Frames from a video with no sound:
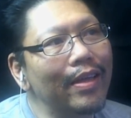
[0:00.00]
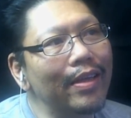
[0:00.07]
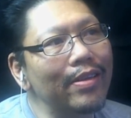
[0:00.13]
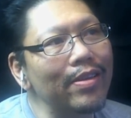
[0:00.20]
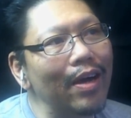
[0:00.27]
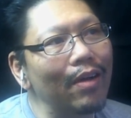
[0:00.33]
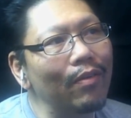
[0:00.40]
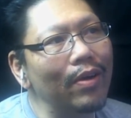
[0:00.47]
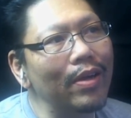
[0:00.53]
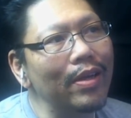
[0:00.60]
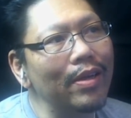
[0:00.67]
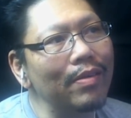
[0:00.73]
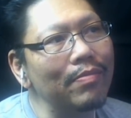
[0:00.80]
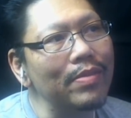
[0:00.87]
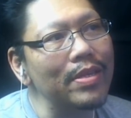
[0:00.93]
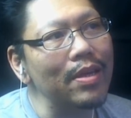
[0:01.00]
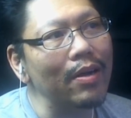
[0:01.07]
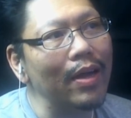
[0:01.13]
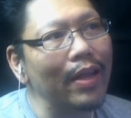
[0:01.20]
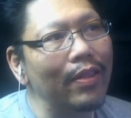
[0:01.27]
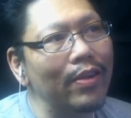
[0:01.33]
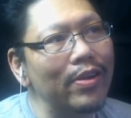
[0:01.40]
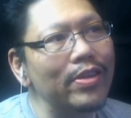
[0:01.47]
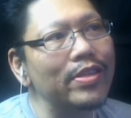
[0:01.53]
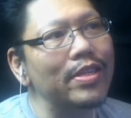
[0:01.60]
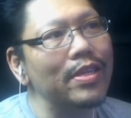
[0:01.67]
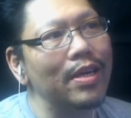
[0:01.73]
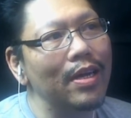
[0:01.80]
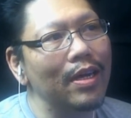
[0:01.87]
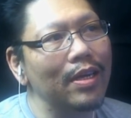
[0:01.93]
John Williams. Okay, there's
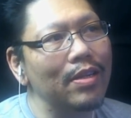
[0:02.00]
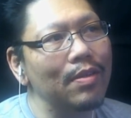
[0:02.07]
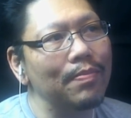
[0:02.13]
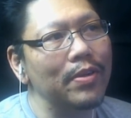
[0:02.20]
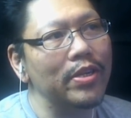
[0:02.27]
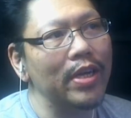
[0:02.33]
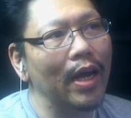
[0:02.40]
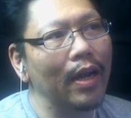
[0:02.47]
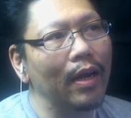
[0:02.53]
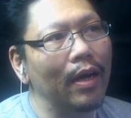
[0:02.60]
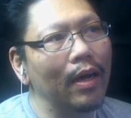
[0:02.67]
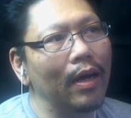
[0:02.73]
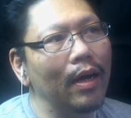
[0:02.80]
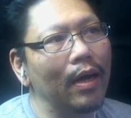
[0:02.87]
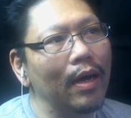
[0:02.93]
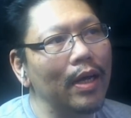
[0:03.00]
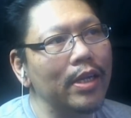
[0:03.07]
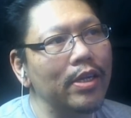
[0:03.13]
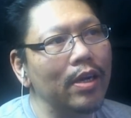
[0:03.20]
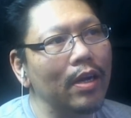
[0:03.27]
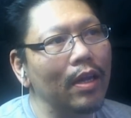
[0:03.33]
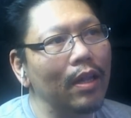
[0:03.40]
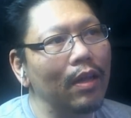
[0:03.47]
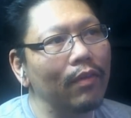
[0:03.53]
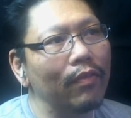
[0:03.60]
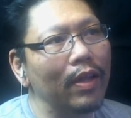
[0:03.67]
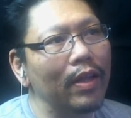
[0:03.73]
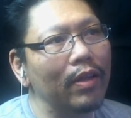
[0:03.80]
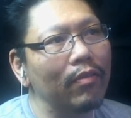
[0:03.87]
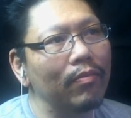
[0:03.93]
the super chat. Hi, Chung. I love
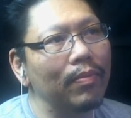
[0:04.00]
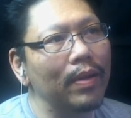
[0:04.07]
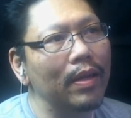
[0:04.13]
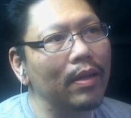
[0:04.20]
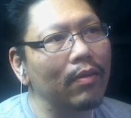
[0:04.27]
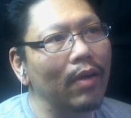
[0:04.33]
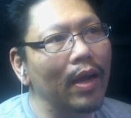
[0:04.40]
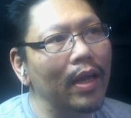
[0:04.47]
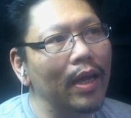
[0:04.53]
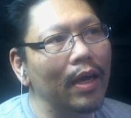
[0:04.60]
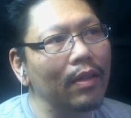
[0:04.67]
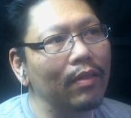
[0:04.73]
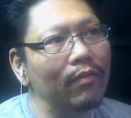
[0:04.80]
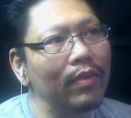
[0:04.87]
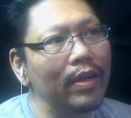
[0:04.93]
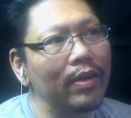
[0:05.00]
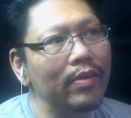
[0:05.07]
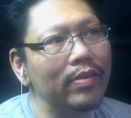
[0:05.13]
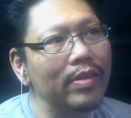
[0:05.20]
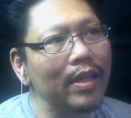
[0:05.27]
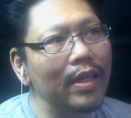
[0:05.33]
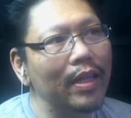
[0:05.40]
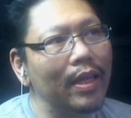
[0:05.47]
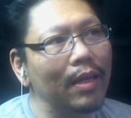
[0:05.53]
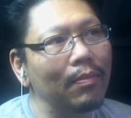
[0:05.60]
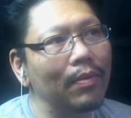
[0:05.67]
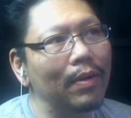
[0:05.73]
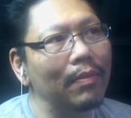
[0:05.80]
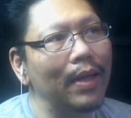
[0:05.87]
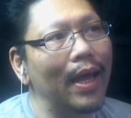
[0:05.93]
that you've been cranking out the videos lately.
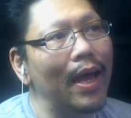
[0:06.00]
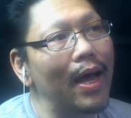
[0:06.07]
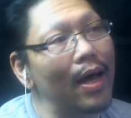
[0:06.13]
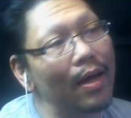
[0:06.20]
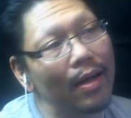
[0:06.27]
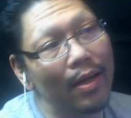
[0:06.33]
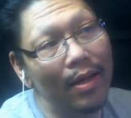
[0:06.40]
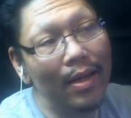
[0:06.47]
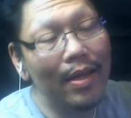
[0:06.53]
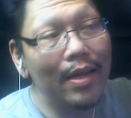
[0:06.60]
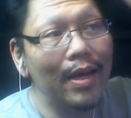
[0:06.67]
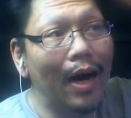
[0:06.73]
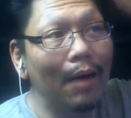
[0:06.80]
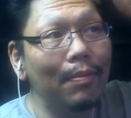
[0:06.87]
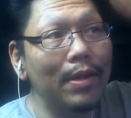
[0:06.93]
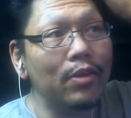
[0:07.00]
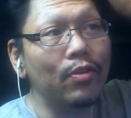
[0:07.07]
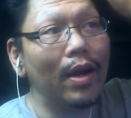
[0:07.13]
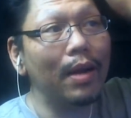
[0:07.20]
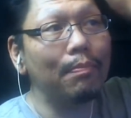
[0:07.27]
Keep it up. Yeah, I've been trying